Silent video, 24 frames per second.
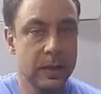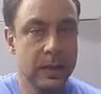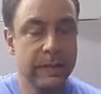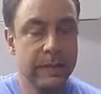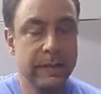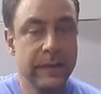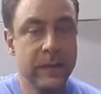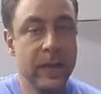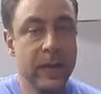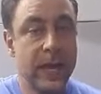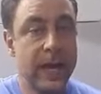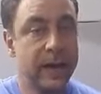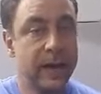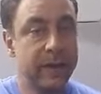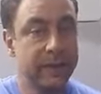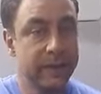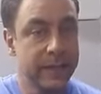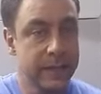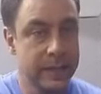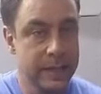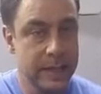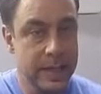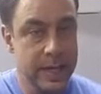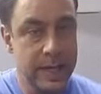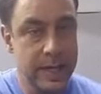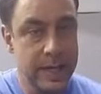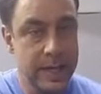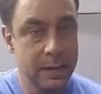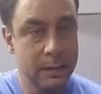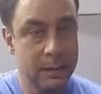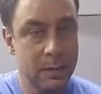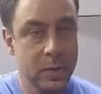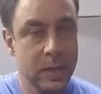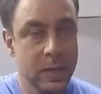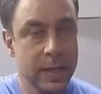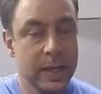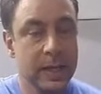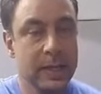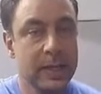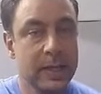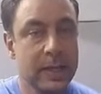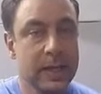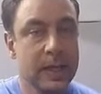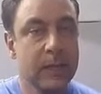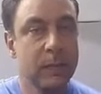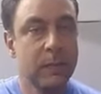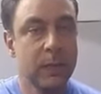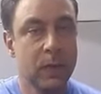If you have time, you can
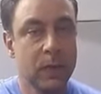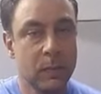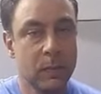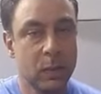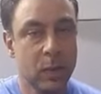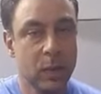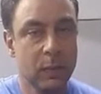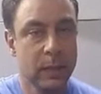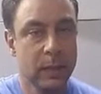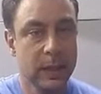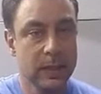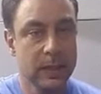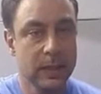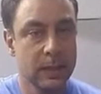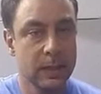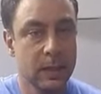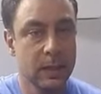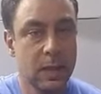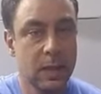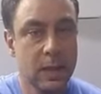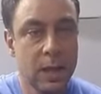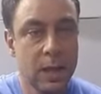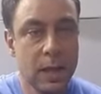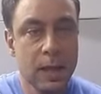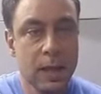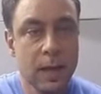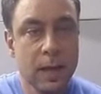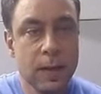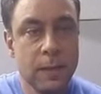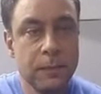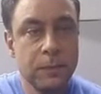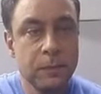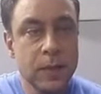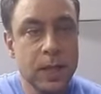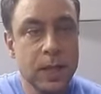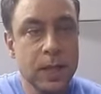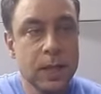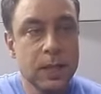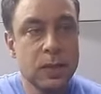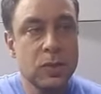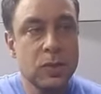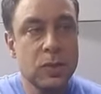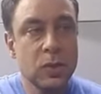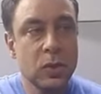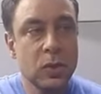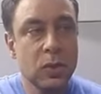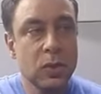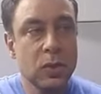keep on more muscle.
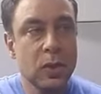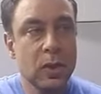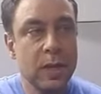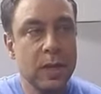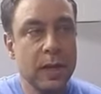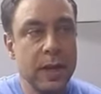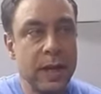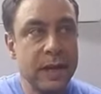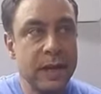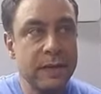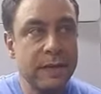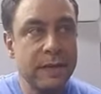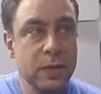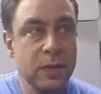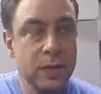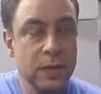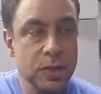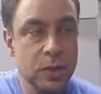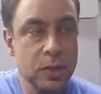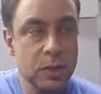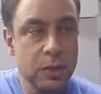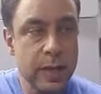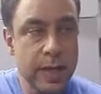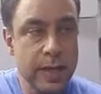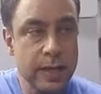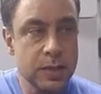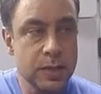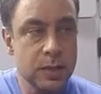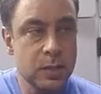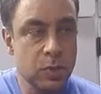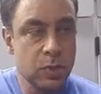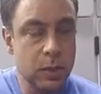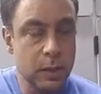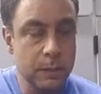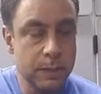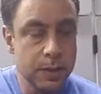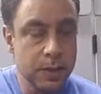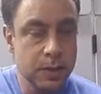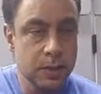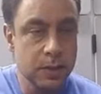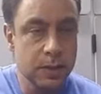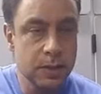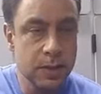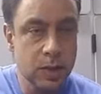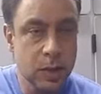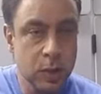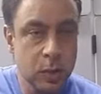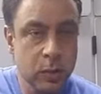So if your strength drops
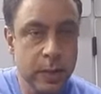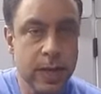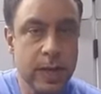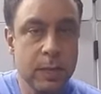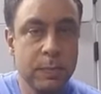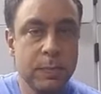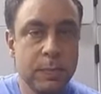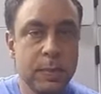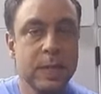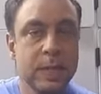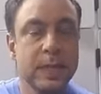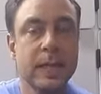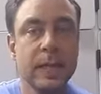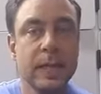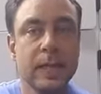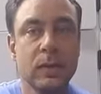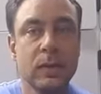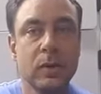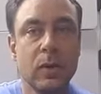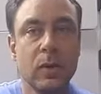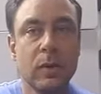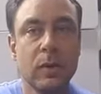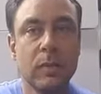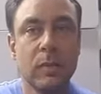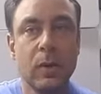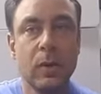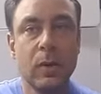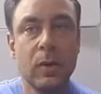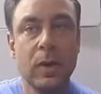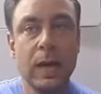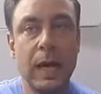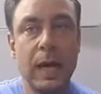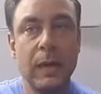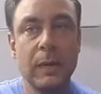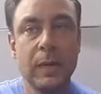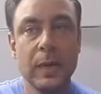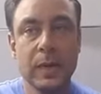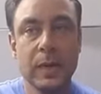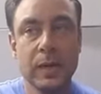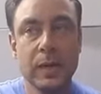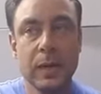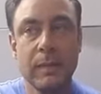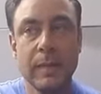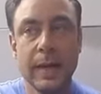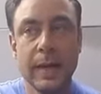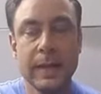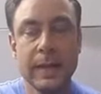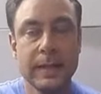20% or more, I would
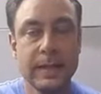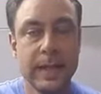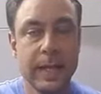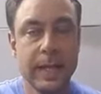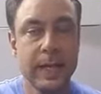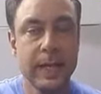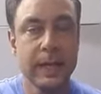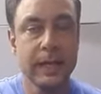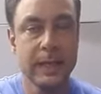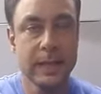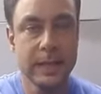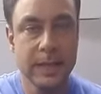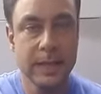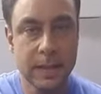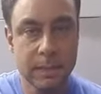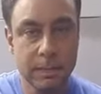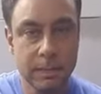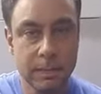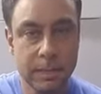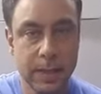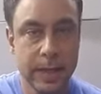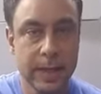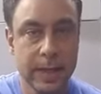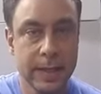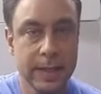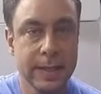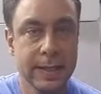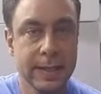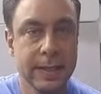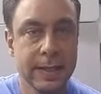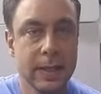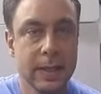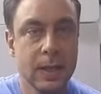recommend take a step back.